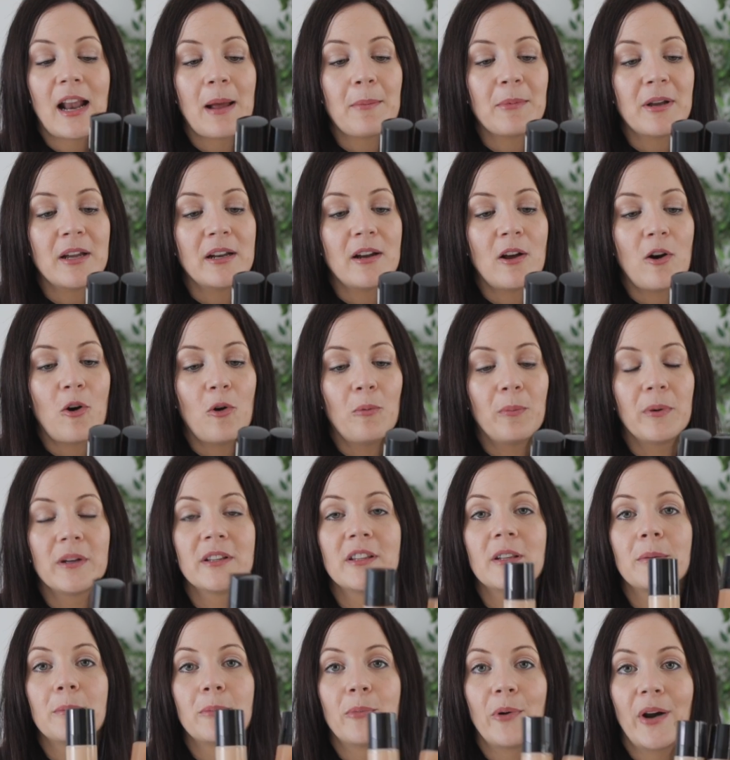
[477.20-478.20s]
I'm gonna
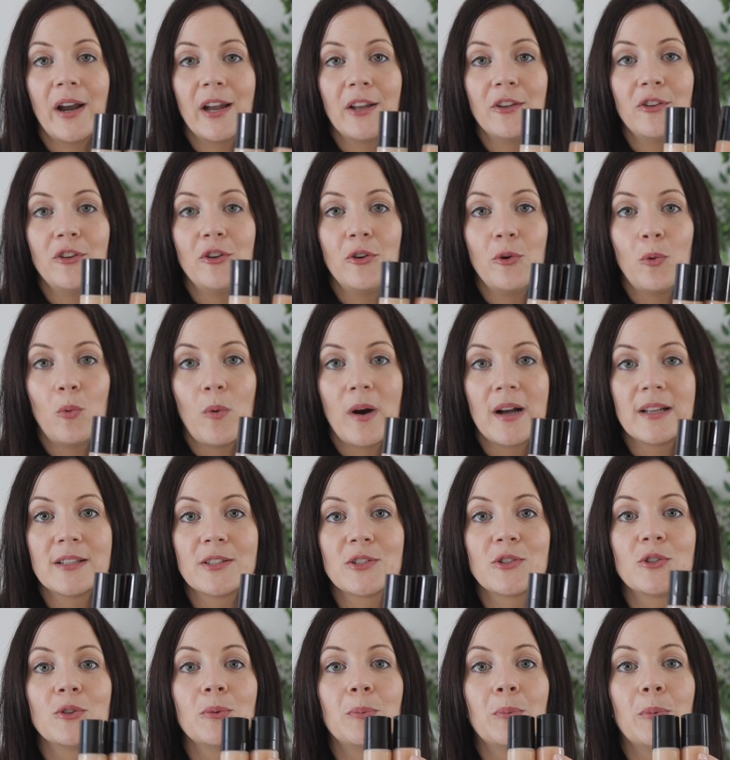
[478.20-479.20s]
open the brand new
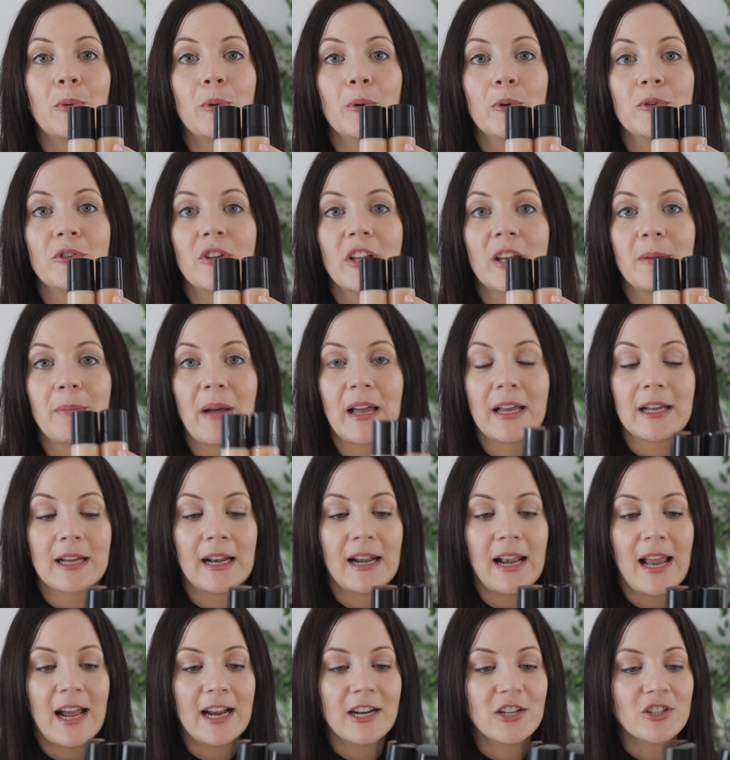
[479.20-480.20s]
ones to put in my
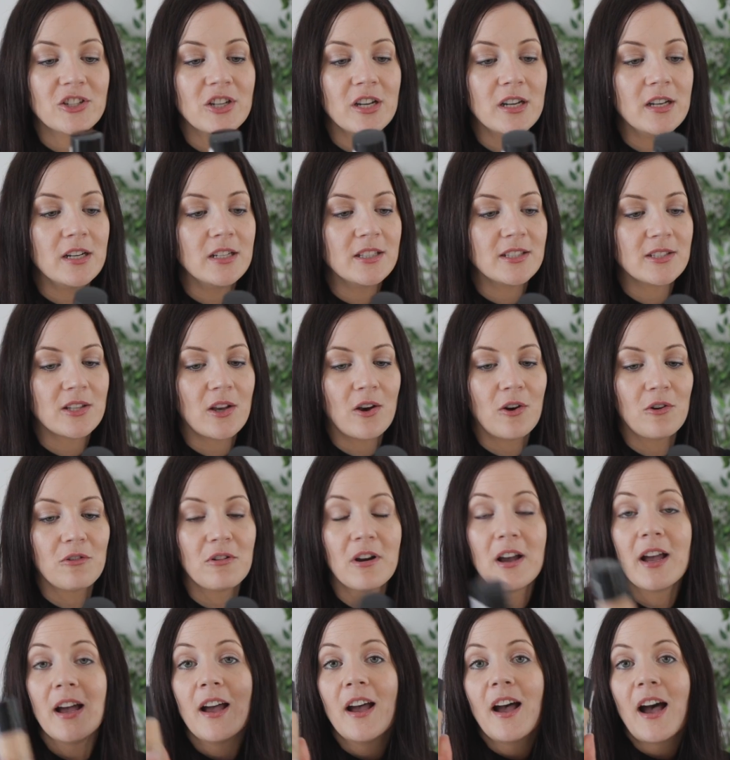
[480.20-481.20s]
collection.
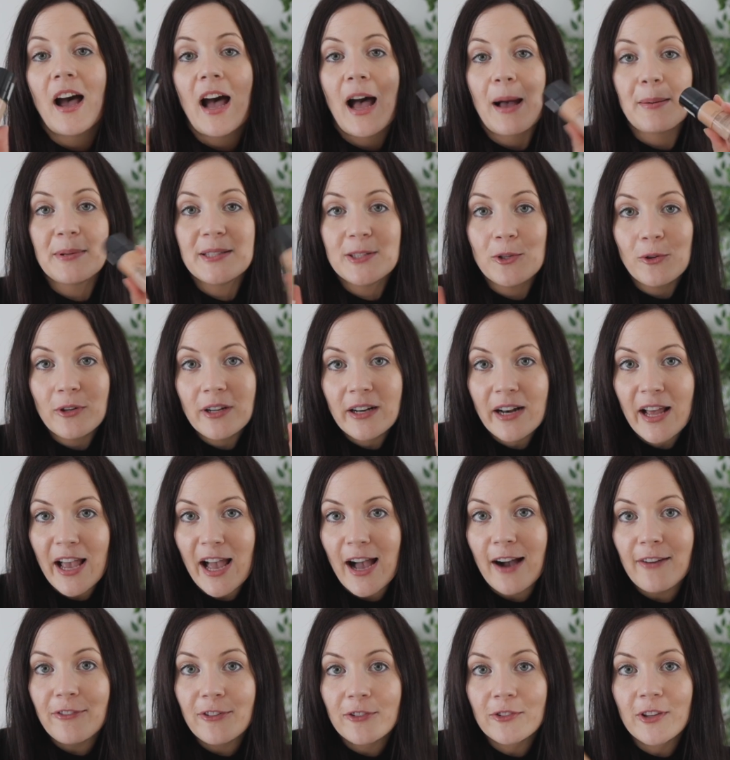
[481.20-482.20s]
So I'm still gonna
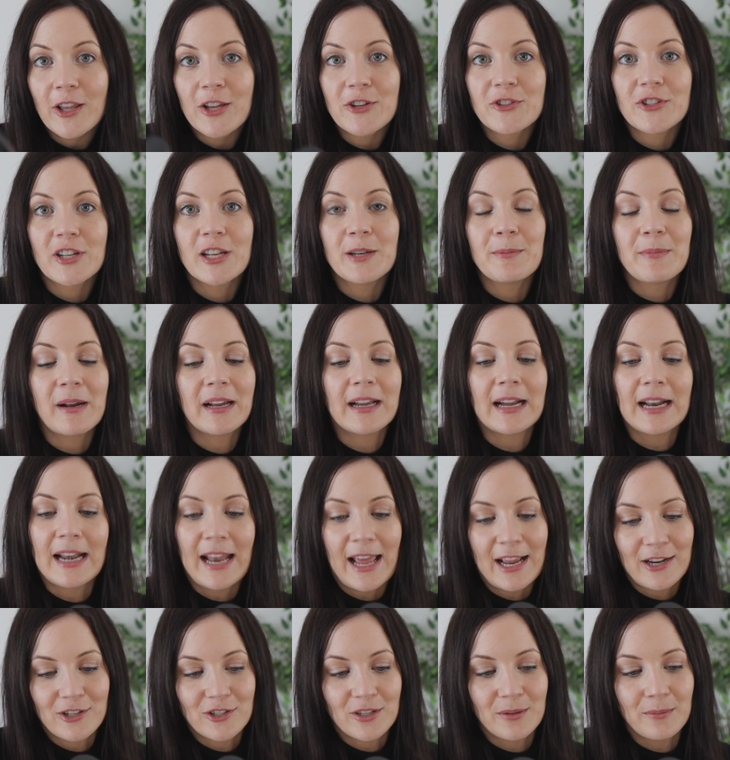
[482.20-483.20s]
have foundation in my
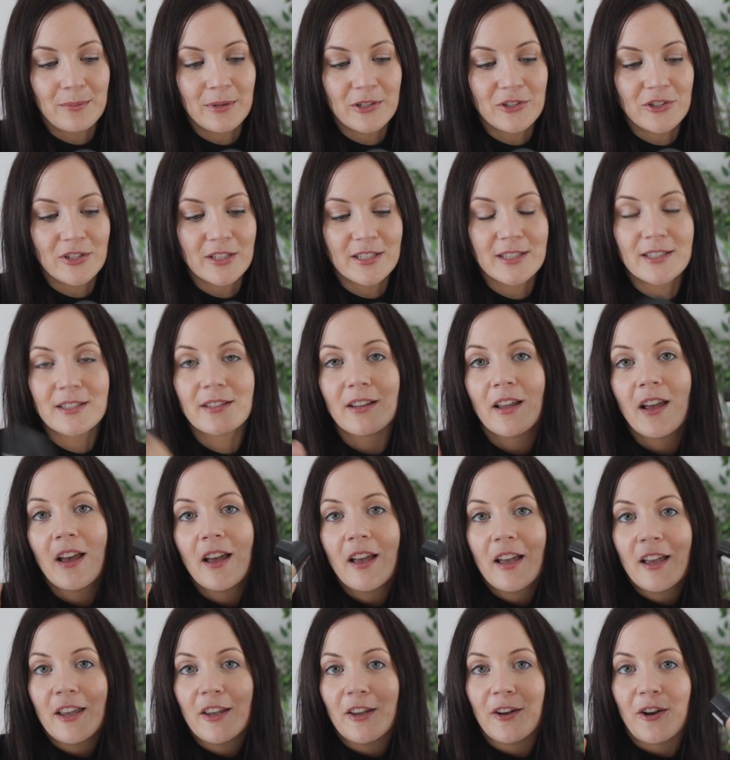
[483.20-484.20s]
collection, but just,
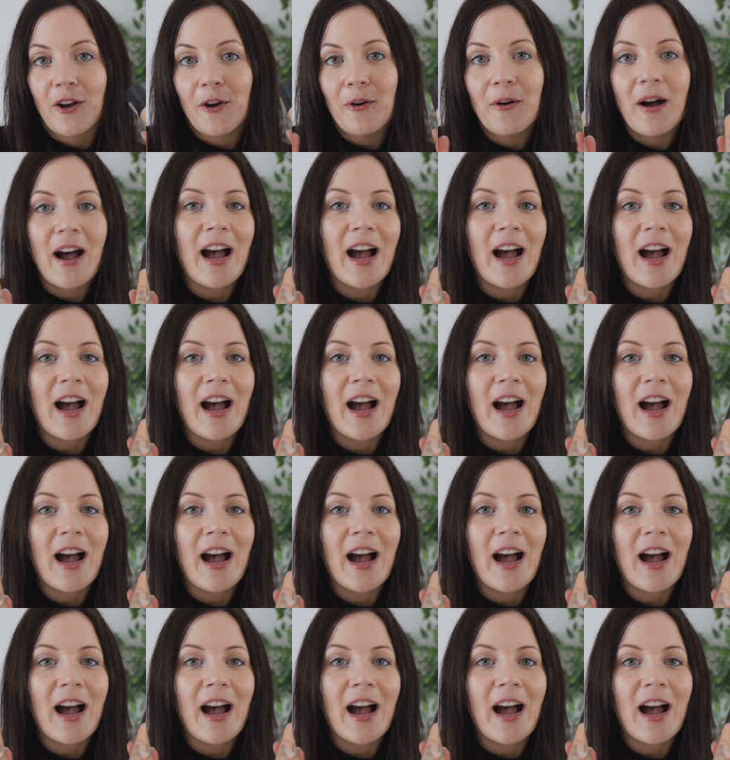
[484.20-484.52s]
you know,